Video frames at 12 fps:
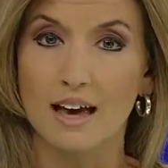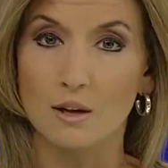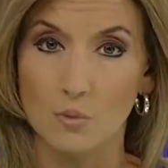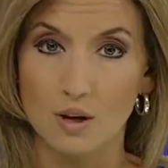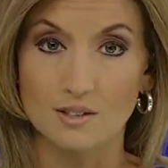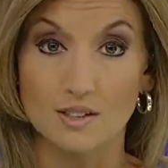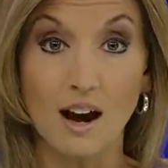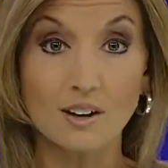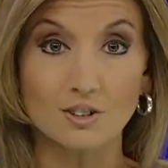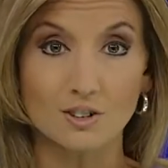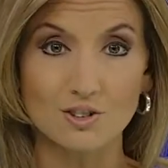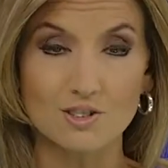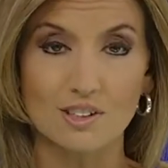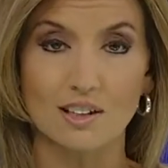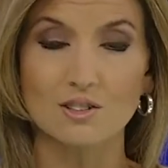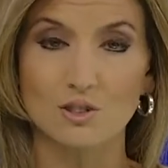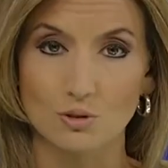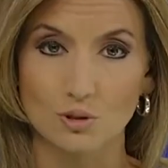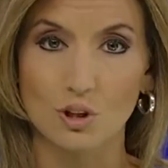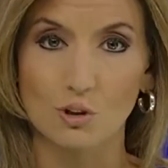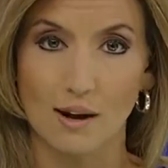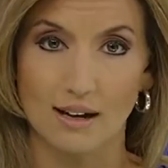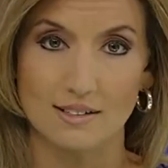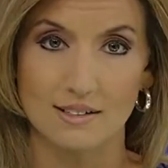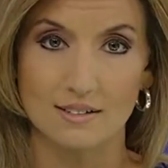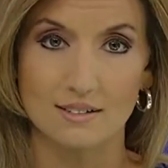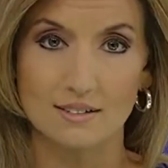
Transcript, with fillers: and what doctors can do to correct it.